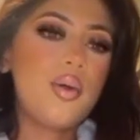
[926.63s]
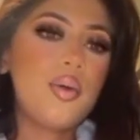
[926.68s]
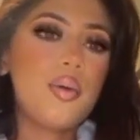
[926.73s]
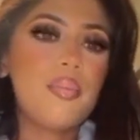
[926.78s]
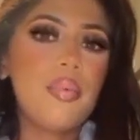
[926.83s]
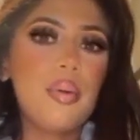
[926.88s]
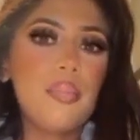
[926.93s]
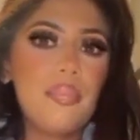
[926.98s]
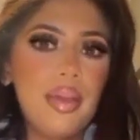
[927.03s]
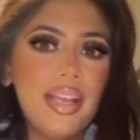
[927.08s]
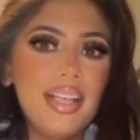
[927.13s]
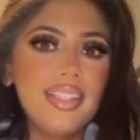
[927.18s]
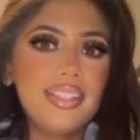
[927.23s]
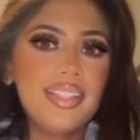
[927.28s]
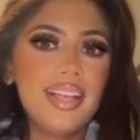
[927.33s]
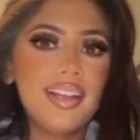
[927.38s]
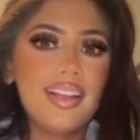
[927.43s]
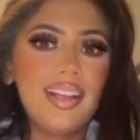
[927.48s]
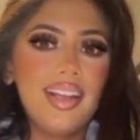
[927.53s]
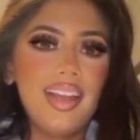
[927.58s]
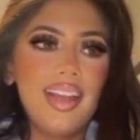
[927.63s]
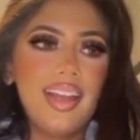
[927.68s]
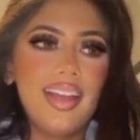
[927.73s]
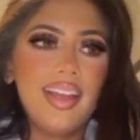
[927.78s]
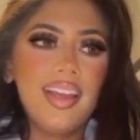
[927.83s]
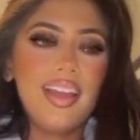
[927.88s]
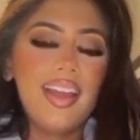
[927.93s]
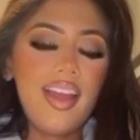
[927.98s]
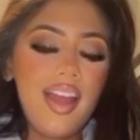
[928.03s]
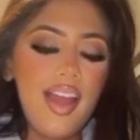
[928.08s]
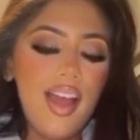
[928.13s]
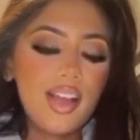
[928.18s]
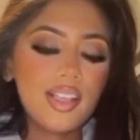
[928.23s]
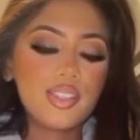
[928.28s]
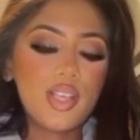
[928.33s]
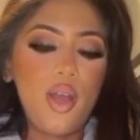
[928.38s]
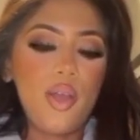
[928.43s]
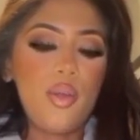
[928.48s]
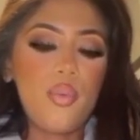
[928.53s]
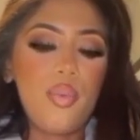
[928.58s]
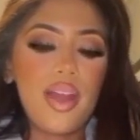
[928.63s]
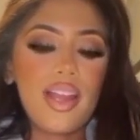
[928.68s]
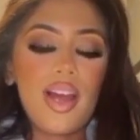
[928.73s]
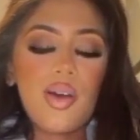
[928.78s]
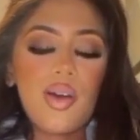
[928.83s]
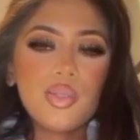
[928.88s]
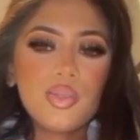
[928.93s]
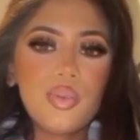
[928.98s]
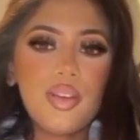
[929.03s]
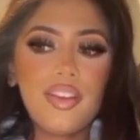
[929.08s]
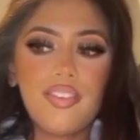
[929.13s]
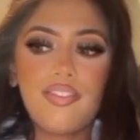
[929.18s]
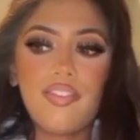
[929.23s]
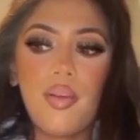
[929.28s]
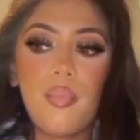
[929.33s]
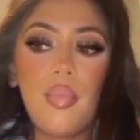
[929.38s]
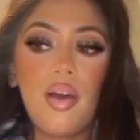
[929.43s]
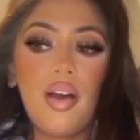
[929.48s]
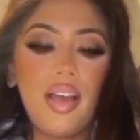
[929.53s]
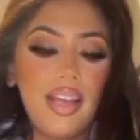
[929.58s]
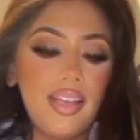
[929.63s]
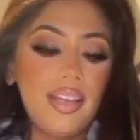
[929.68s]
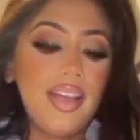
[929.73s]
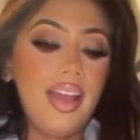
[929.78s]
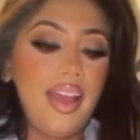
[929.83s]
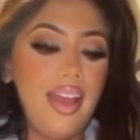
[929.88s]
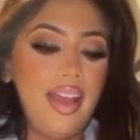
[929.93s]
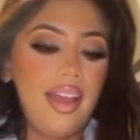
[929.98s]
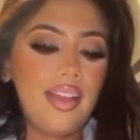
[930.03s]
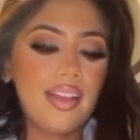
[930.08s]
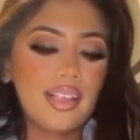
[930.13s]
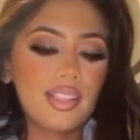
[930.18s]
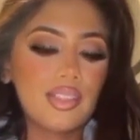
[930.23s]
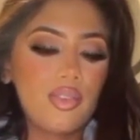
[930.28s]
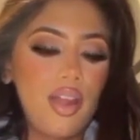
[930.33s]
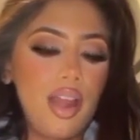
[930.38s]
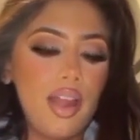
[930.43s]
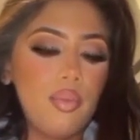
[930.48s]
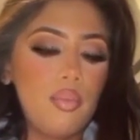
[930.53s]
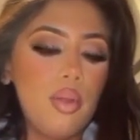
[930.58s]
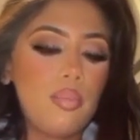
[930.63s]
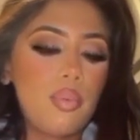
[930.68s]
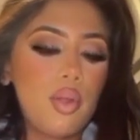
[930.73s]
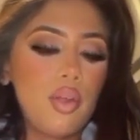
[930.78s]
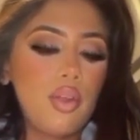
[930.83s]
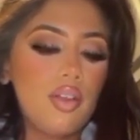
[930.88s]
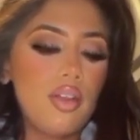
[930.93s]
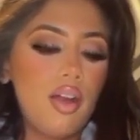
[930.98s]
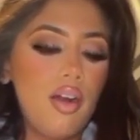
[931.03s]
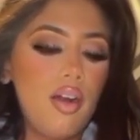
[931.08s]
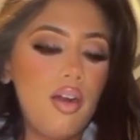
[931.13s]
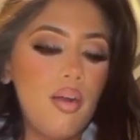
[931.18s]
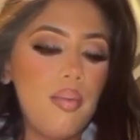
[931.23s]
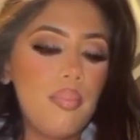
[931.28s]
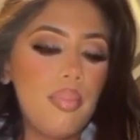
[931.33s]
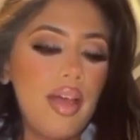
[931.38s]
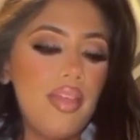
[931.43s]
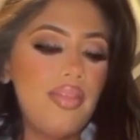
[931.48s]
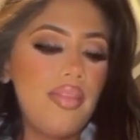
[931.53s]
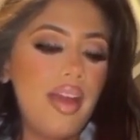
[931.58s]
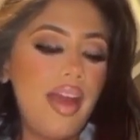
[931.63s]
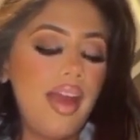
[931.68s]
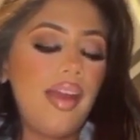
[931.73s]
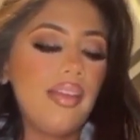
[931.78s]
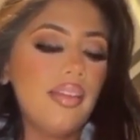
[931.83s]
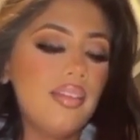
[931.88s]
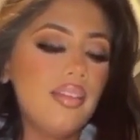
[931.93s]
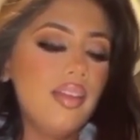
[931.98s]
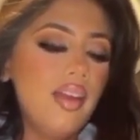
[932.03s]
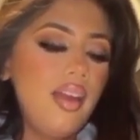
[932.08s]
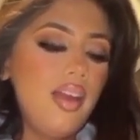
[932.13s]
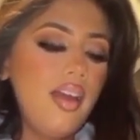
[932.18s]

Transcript: but basically, so when I was with my ex, right, we broke up, and then